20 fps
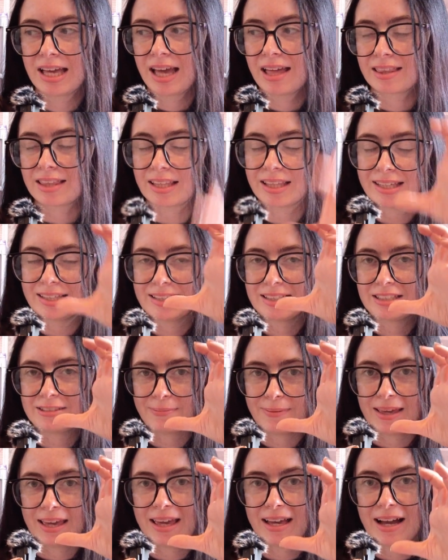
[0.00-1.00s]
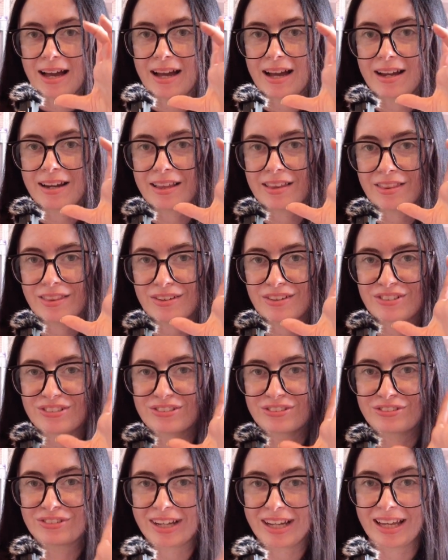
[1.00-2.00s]
They're like this big and they're
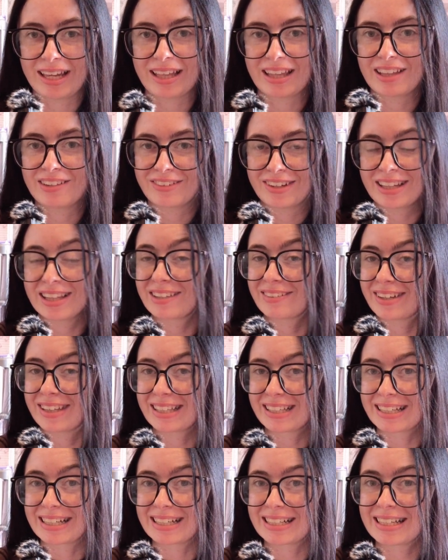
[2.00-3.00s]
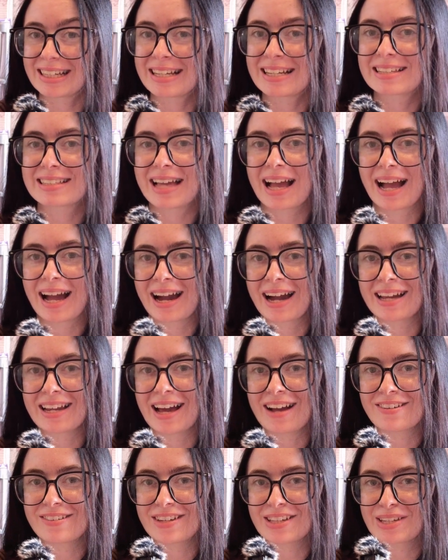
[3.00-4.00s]
really, really, really nice. And
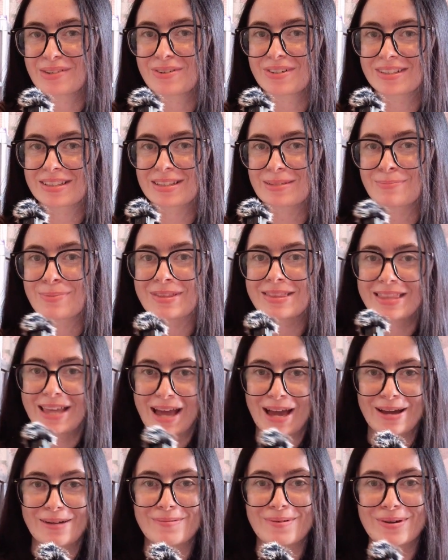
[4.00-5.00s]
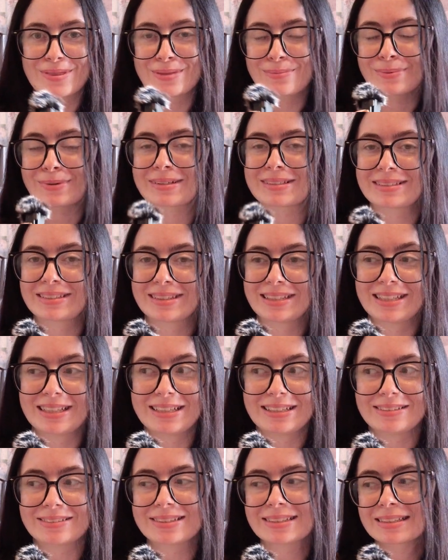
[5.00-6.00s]
I really want to put them on the book
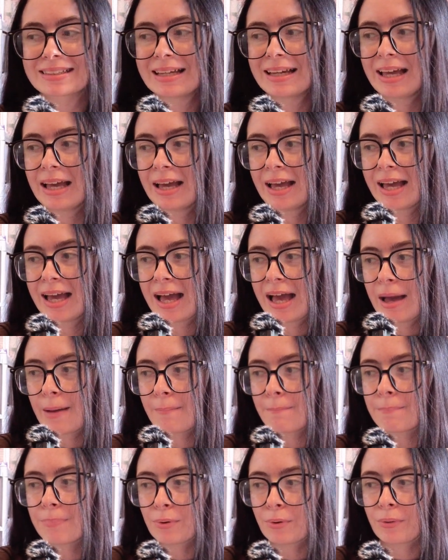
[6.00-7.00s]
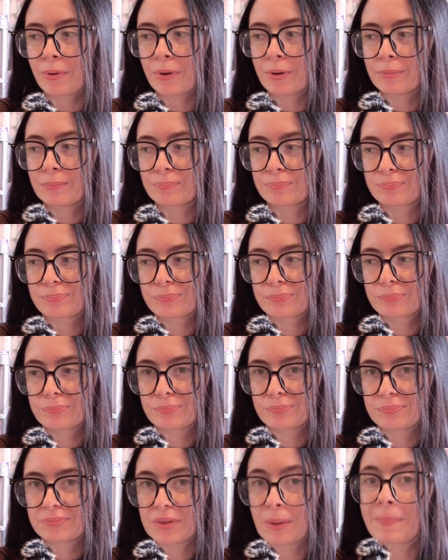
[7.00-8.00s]
sleeves. But
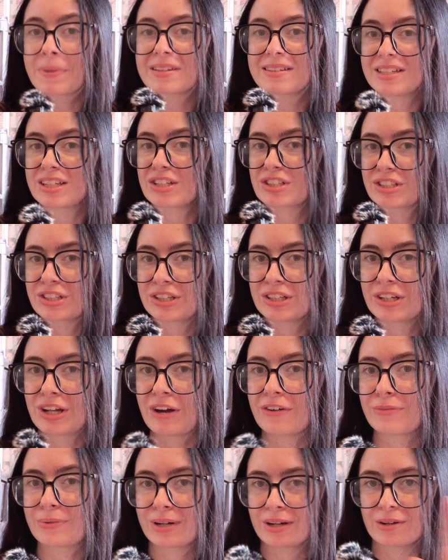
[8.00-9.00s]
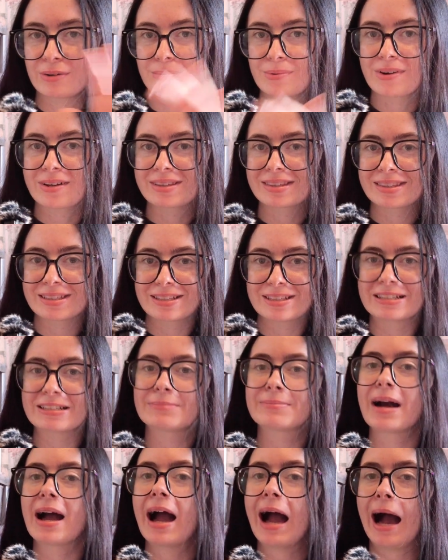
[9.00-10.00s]
the positioning of where I want
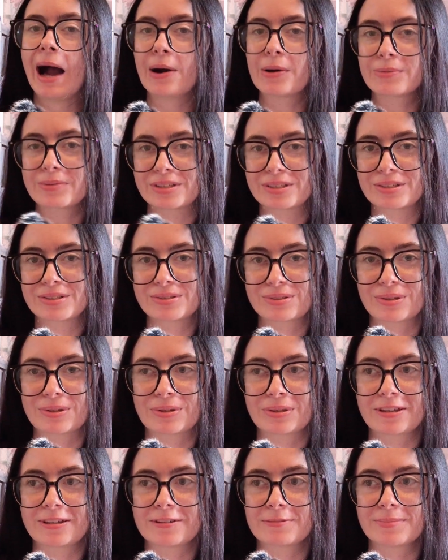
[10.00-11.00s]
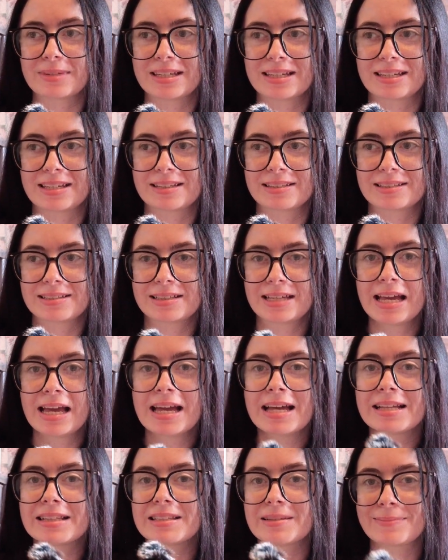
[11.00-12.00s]
them, how I'm going to sew them is
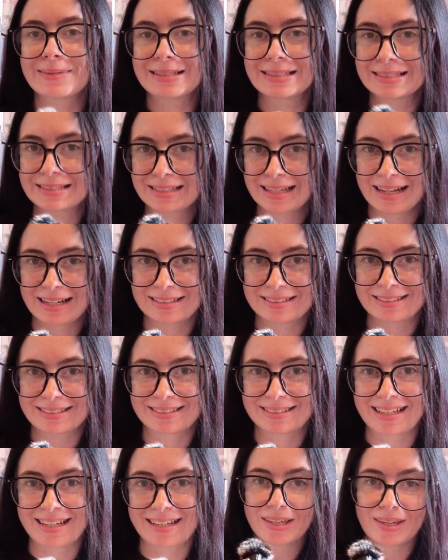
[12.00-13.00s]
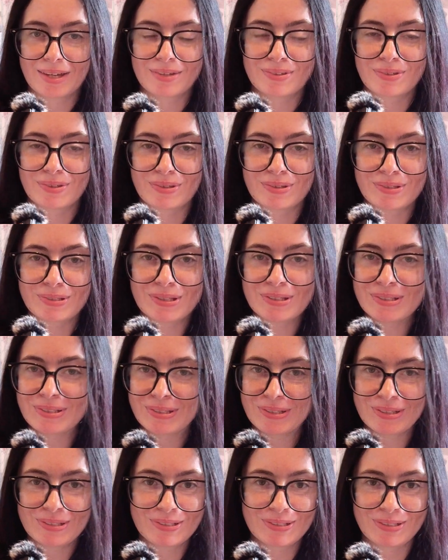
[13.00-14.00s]
to be decided. Yeah, so there's lots
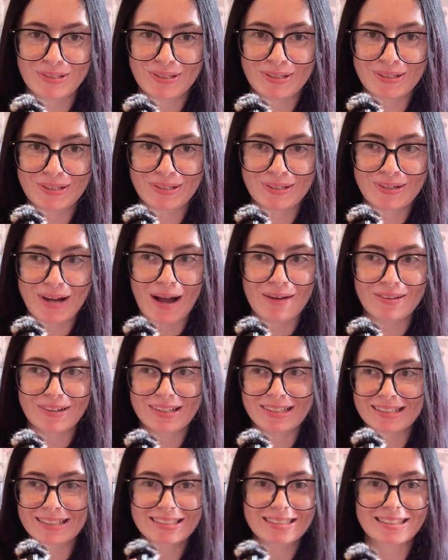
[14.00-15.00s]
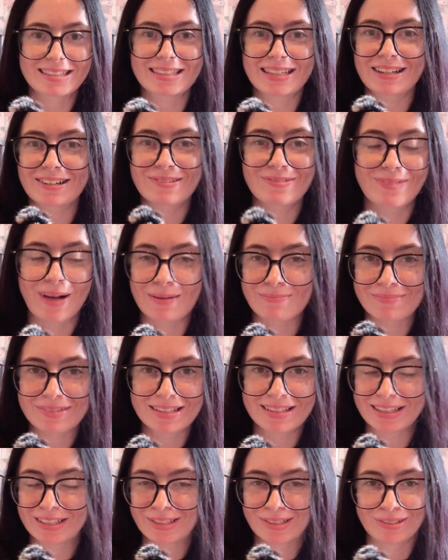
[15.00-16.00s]
to do. I'm not going to sit here and ramble
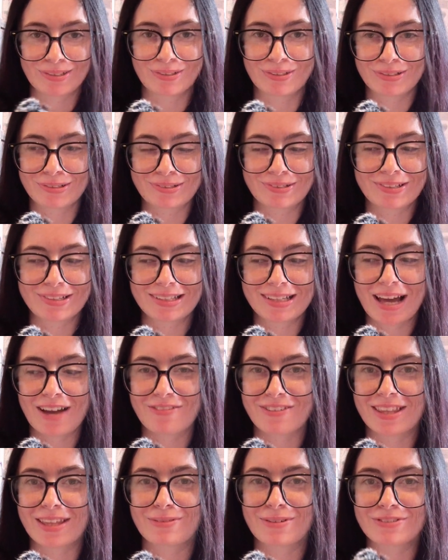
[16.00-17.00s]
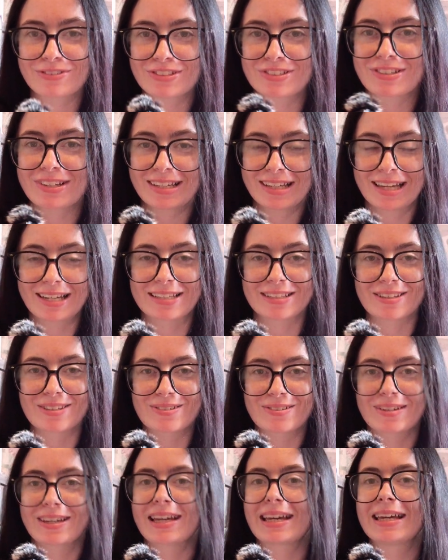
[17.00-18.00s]
like usual. I feel like we've just got to get into
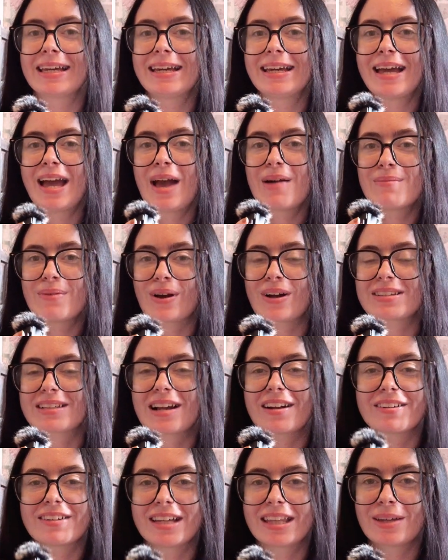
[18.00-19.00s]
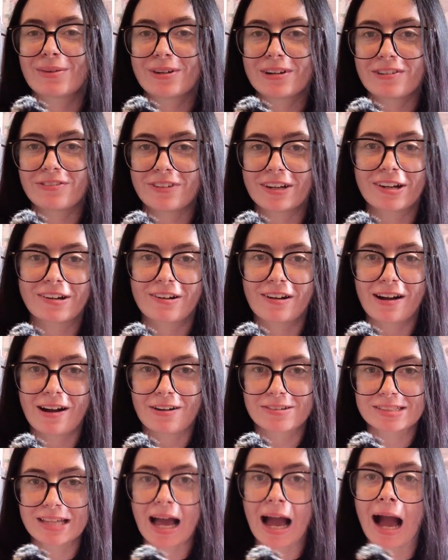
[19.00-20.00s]
it because I really want to figure
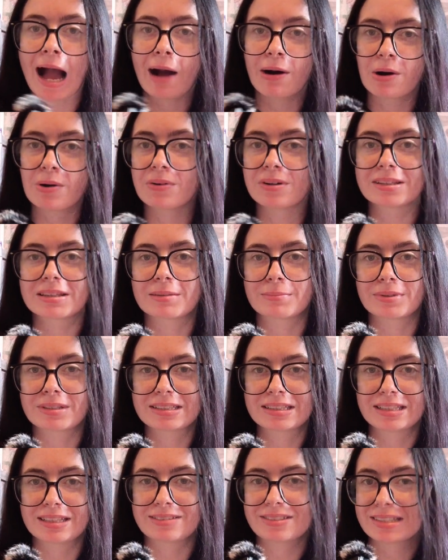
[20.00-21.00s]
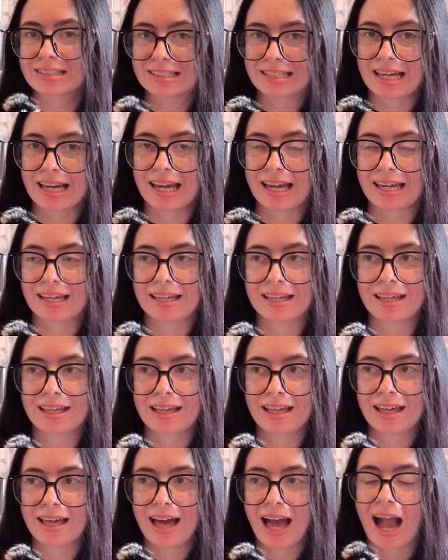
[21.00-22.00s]
out how I want the book sleeves today.
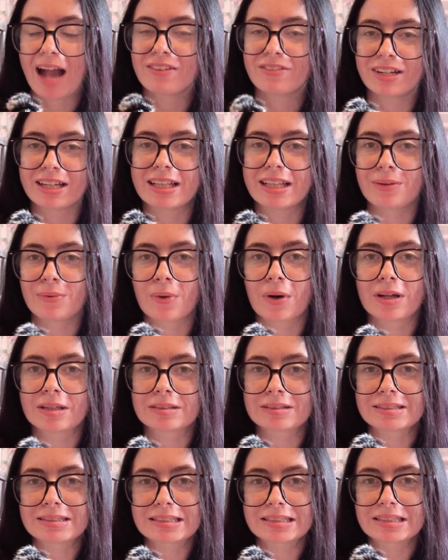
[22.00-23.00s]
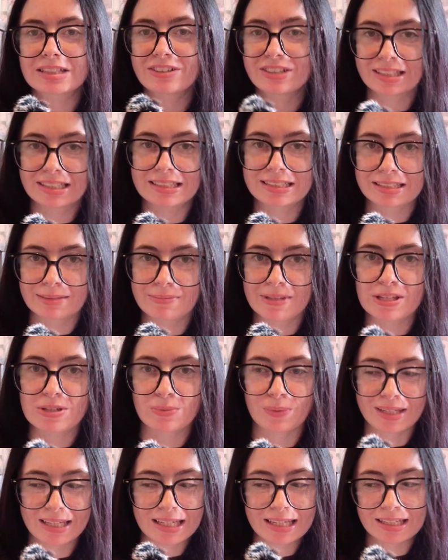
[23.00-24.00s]
I really want to release them this
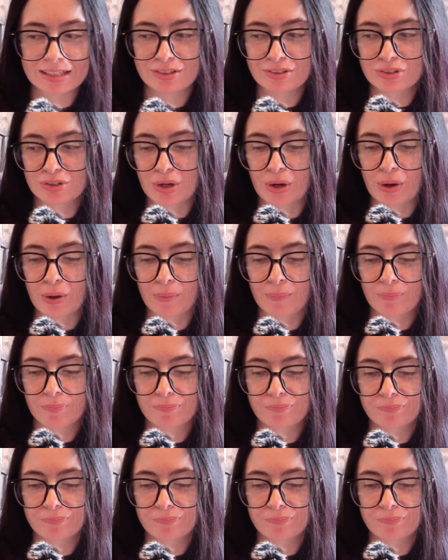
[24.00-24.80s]
week. So